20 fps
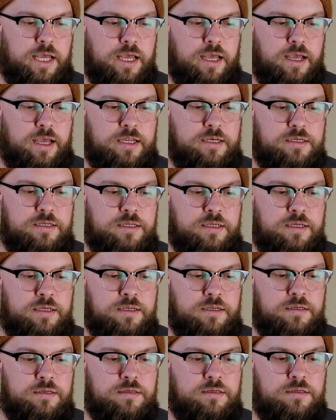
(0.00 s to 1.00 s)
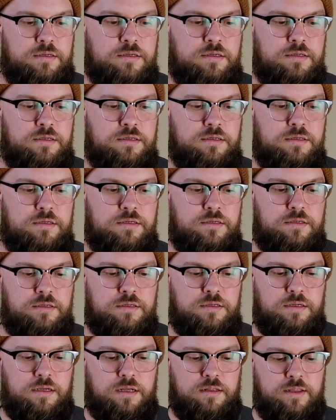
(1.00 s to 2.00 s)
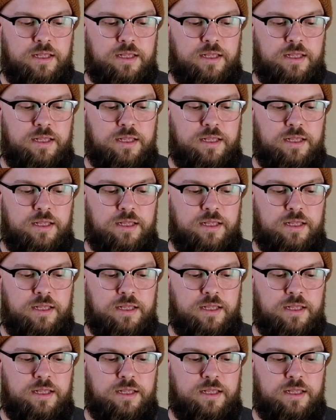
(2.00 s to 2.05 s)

I did a